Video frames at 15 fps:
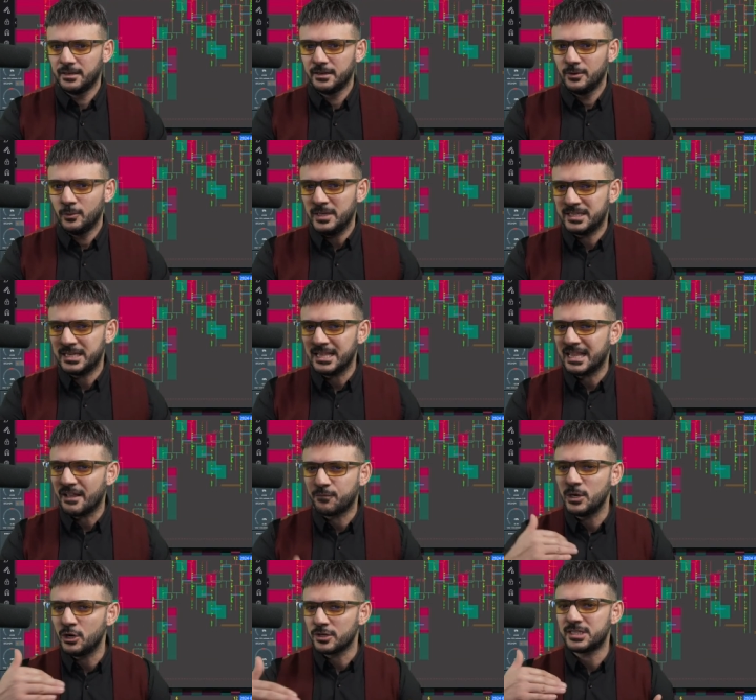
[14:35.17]
We said that if
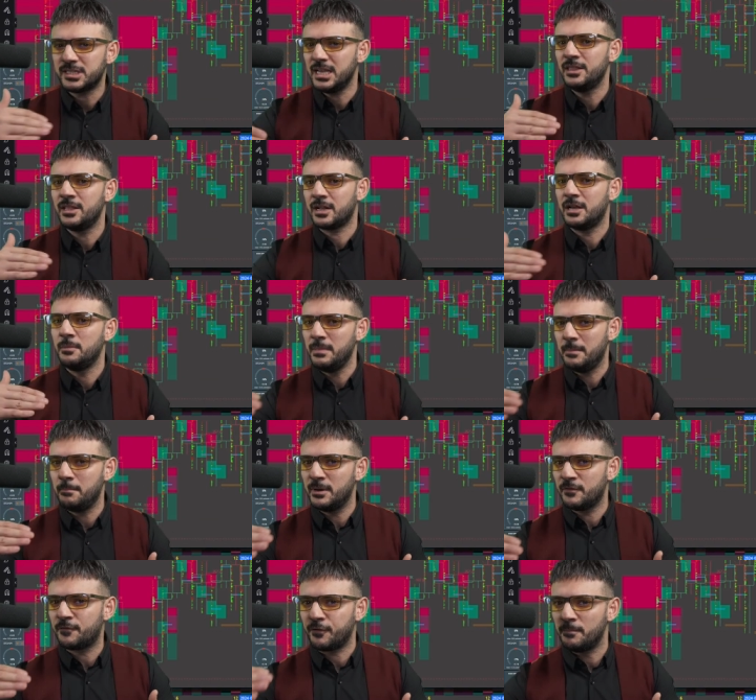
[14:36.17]
we're not seeing the
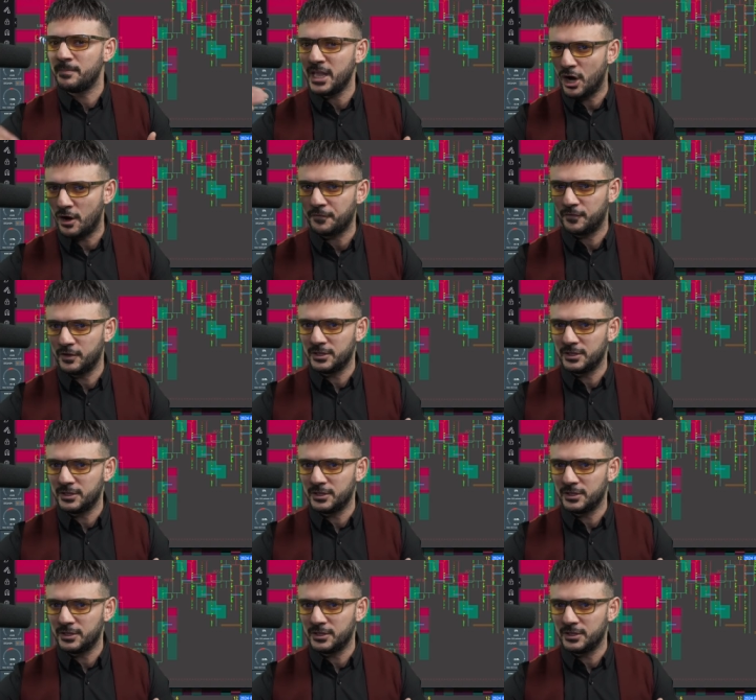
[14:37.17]
commitment from the offers,